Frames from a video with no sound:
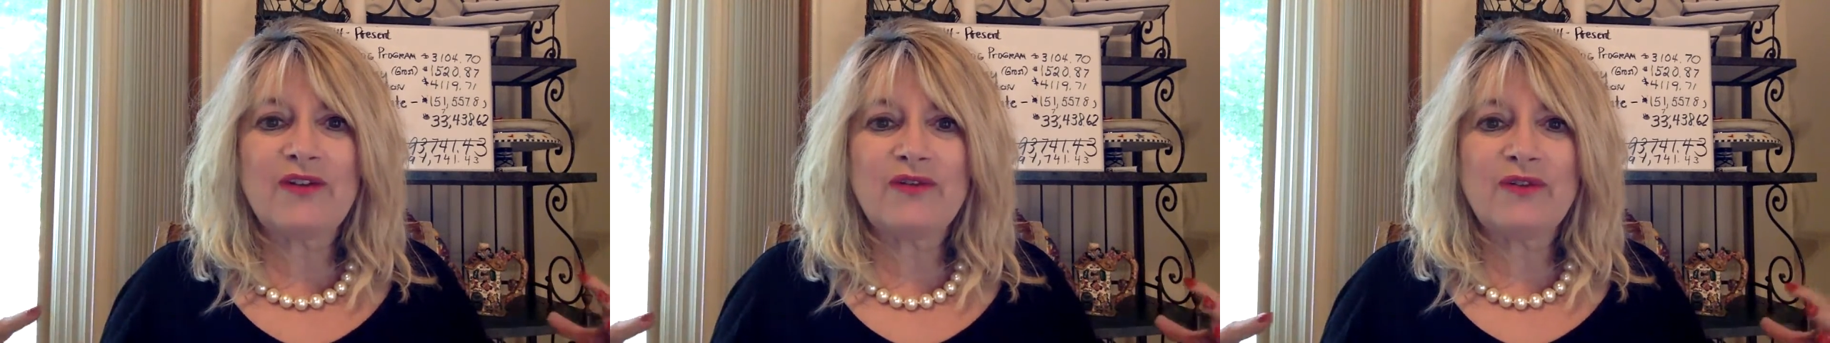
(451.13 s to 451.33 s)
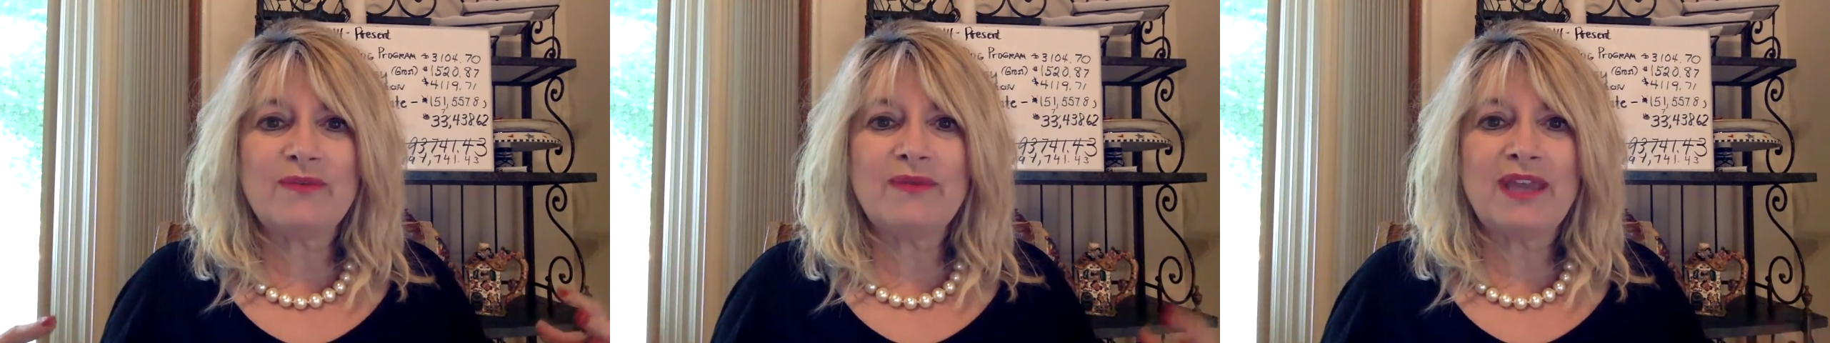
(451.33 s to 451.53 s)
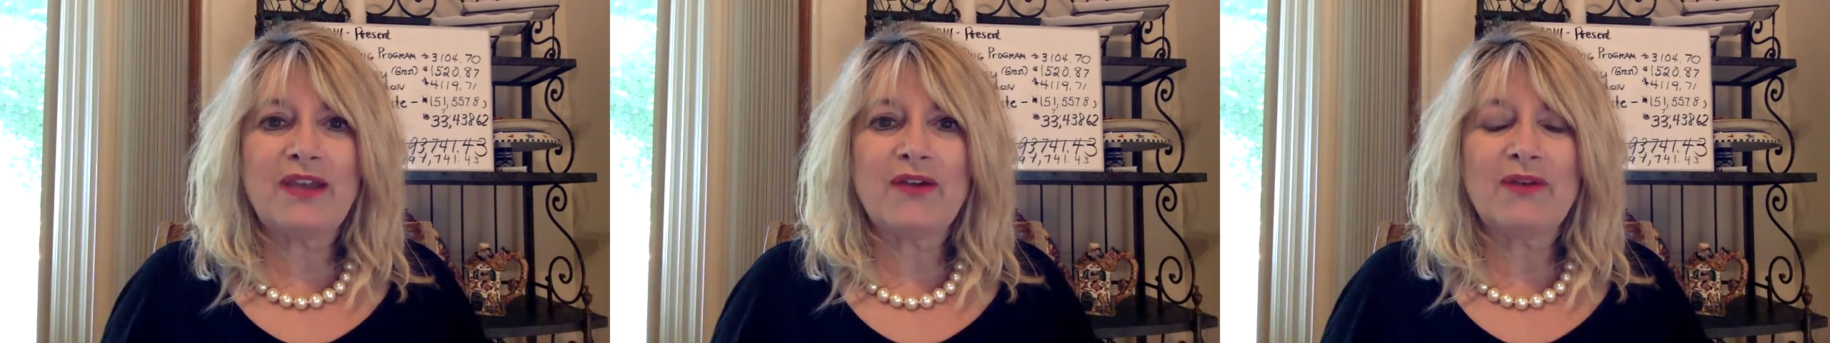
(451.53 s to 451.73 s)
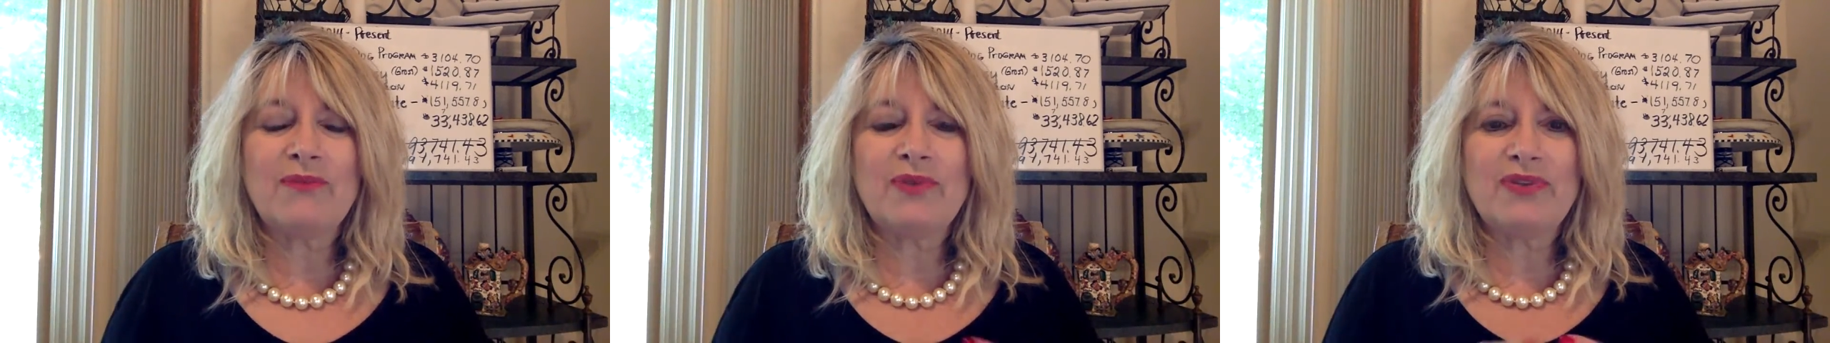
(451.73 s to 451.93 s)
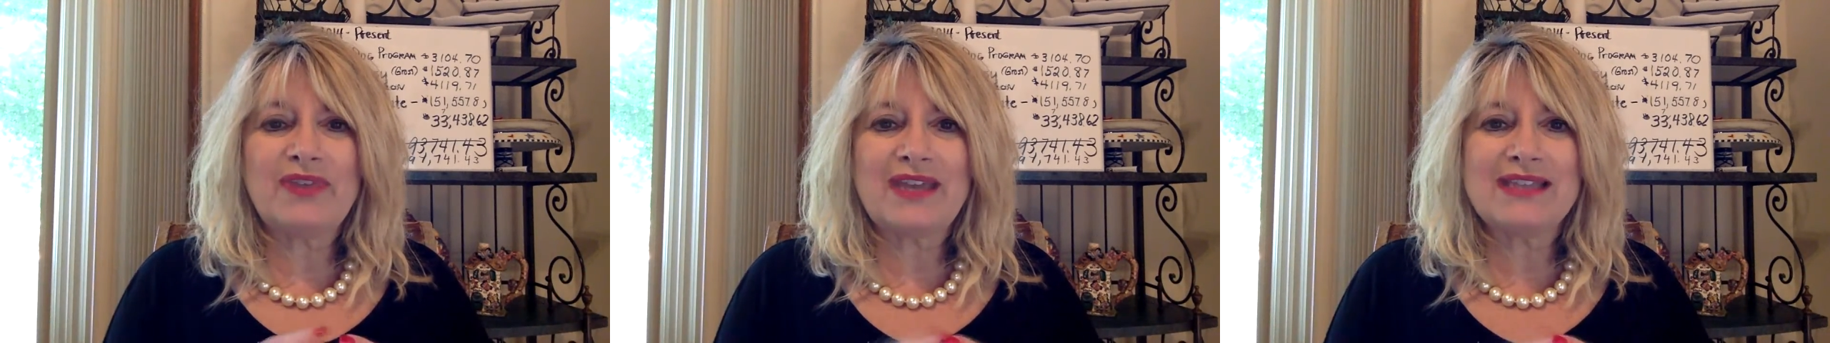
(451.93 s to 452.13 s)
from there and
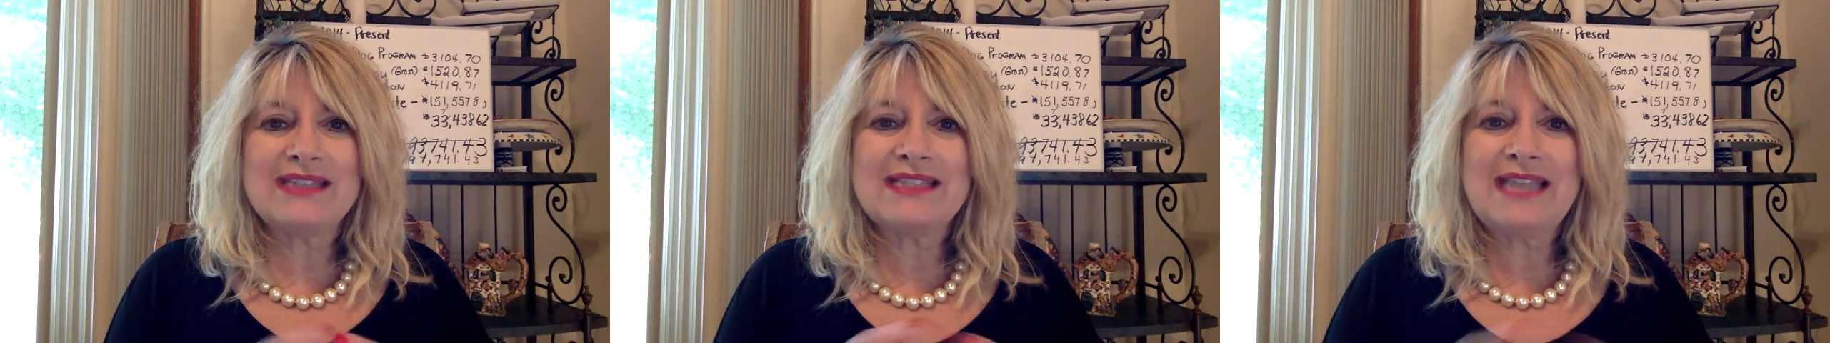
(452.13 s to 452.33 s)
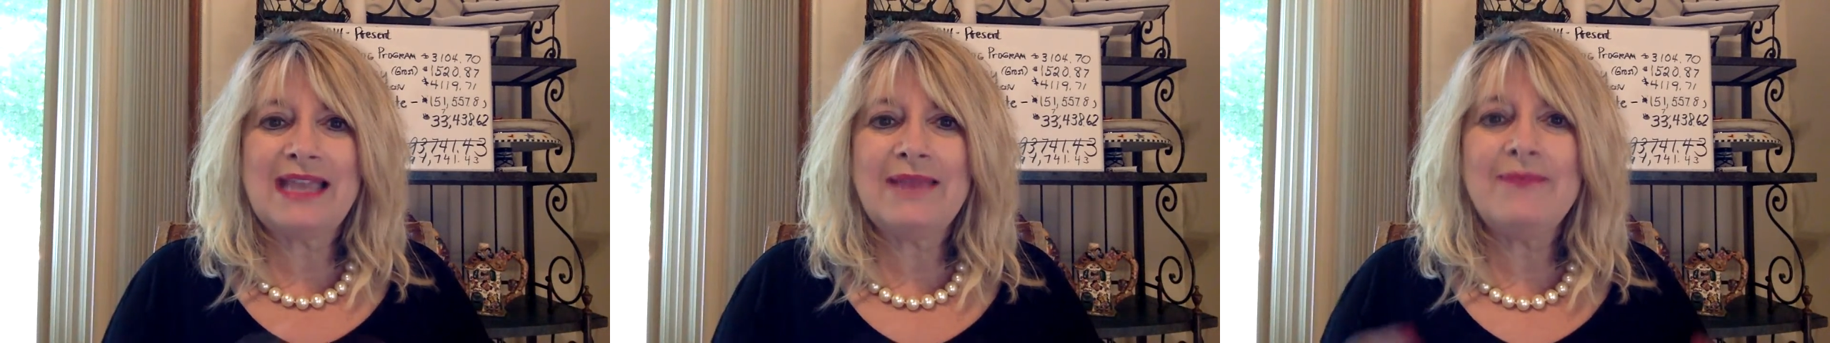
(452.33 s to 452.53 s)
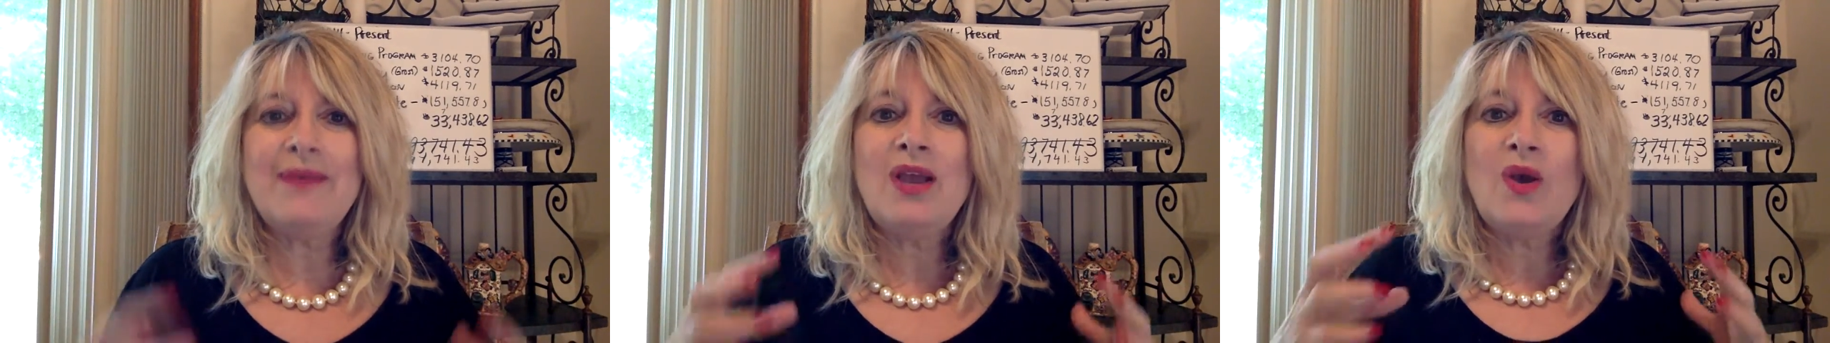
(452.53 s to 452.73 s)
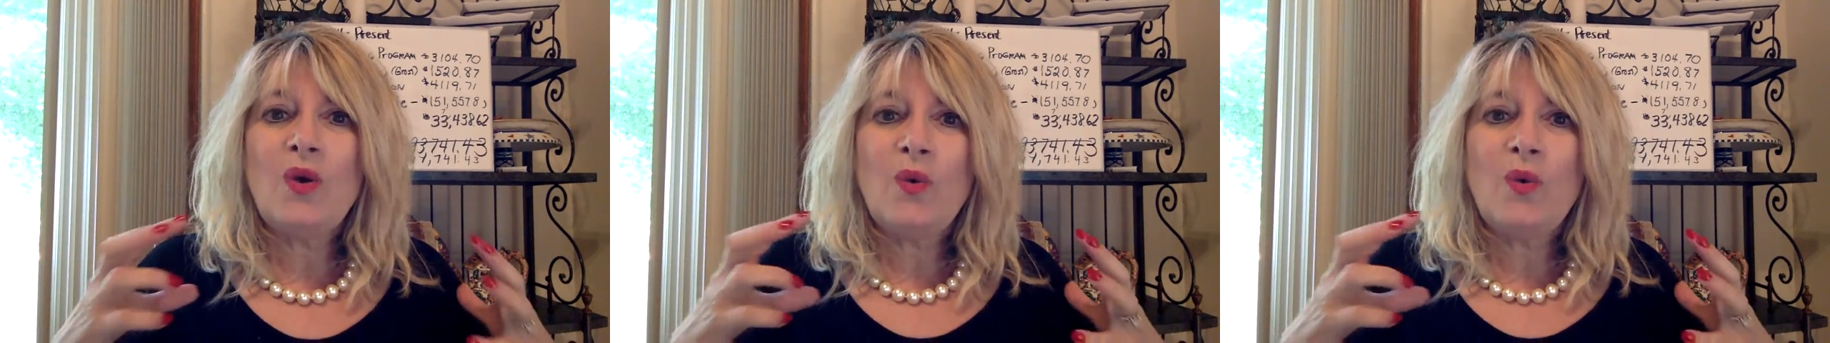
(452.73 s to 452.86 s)
put that same